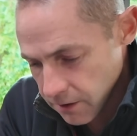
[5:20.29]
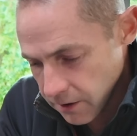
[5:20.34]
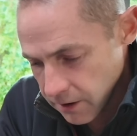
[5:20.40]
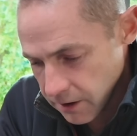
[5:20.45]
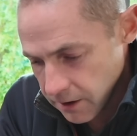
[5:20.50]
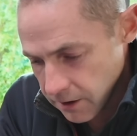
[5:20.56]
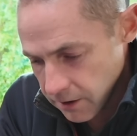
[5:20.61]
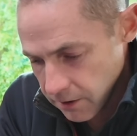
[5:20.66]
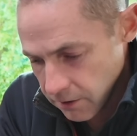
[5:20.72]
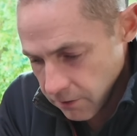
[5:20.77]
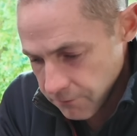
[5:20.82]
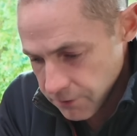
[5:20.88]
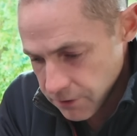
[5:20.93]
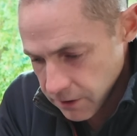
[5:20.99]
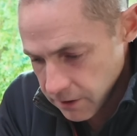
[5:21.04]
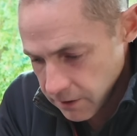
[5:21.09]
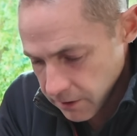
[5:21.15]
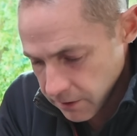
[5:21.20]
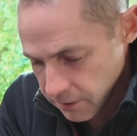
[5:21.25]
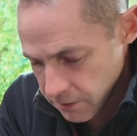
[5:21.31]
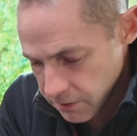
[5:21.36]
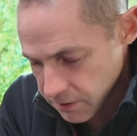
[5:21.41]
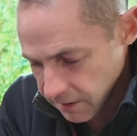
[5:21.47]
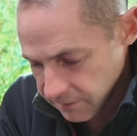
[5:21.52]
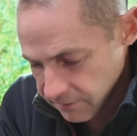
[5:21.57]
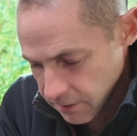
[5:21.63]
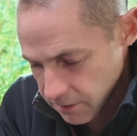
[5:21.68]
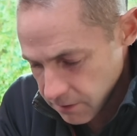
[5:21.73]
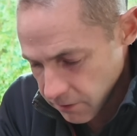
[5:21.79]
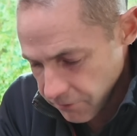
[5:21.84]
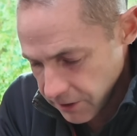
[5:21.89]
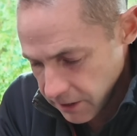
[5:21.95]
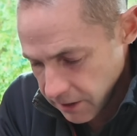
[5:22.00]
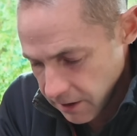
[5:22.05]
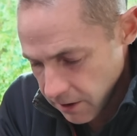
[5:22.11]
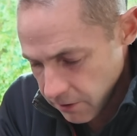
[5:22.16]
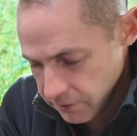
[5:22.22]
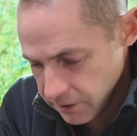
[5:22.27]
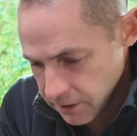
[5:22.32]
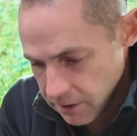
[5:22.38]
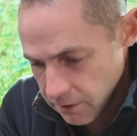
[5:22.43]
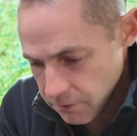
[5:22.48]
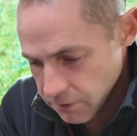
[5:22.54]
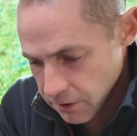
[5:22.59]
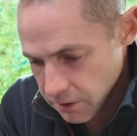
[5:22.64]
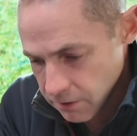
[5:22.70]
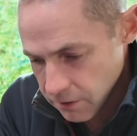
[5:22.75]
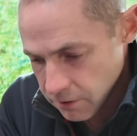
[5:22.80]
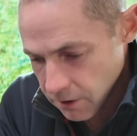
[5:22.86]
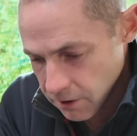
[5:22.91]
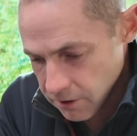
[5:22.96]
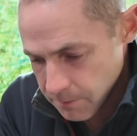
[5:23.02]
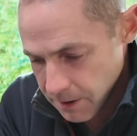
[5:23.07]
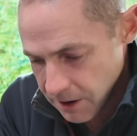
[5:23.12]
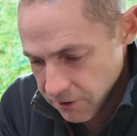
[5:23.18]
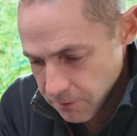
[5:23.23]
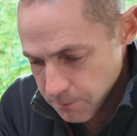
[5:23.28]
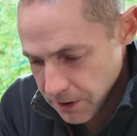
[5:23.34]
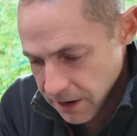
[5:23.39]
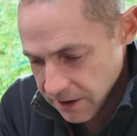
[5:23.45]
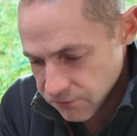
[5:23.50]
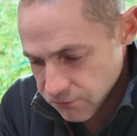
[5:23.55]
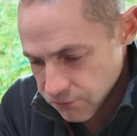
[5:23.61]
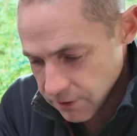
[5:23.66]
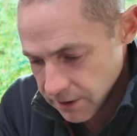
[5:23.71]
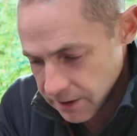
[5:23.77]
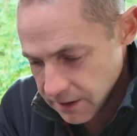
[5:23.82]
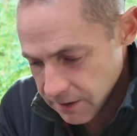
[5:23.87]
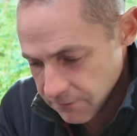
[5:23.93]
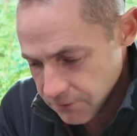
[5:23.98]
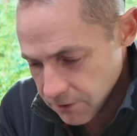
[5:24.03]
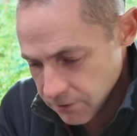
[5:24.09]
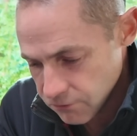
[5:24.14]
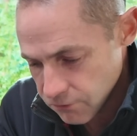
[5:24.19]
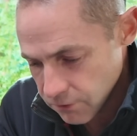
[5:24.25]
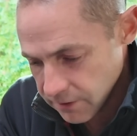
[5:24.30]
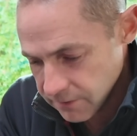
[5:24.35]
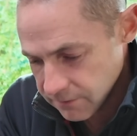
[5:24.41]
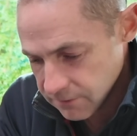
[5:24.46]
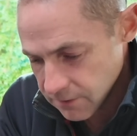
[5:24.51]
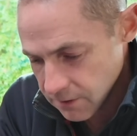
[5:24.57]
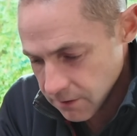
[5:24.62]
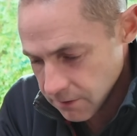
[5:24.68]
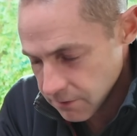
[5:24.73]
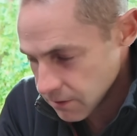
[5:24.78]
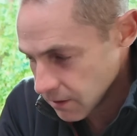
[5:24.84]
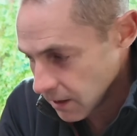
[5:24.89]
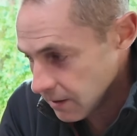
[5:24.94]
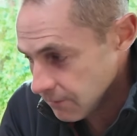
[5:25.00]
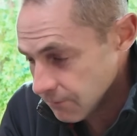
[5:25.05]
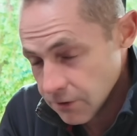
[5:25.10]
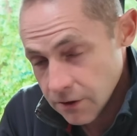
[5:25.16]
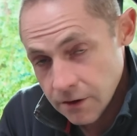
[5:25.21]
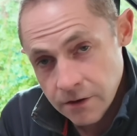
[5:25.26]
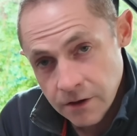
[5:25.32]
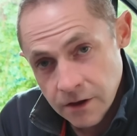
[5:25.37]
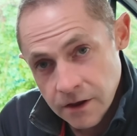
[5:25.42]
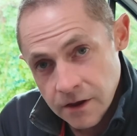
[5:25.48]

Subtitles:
obviously you can set it so that it only uses a certain amount of the battery if you're trying to save the